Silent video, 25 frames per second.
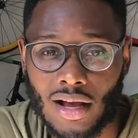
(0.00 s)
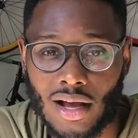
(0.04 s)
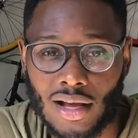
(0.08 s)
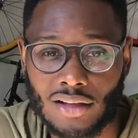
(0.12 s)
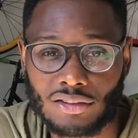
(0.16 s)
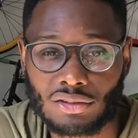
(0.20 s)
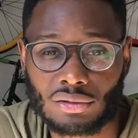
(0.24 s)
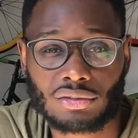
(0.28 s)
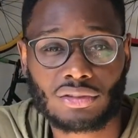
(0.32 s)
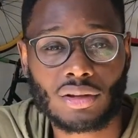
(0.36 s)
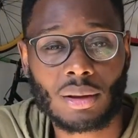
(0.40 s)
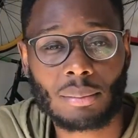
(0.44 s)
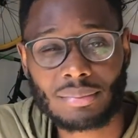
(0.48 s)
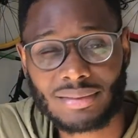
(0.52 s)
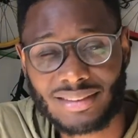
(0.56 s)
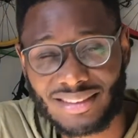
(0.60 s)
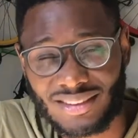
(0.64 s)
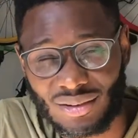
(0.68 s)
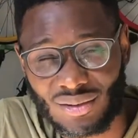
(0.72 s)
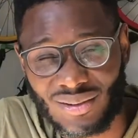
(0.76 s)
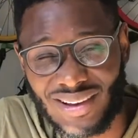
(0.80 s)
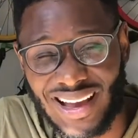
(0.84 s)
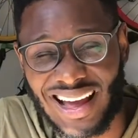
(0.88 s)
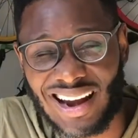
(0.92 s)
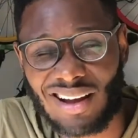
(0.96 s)
So something
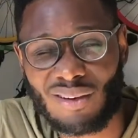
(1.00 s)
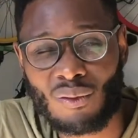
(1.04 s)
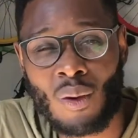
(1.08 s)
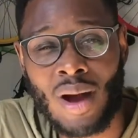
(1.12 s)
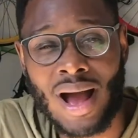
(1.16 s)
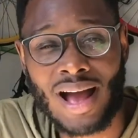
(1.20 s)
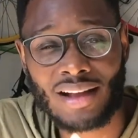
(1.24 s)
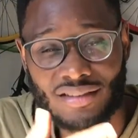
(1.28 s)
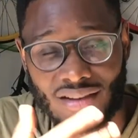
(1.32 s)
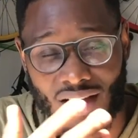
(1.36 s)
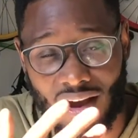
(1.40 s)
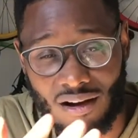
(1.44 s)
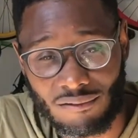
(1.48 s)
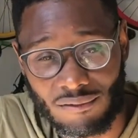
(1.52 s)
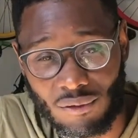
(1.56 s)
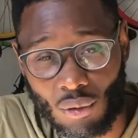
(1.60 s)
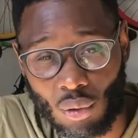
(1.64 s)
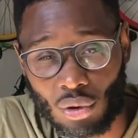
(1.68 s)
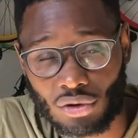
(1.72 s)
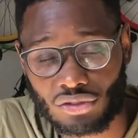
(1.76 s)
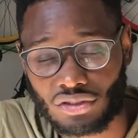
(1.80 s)
to kind of watch out for,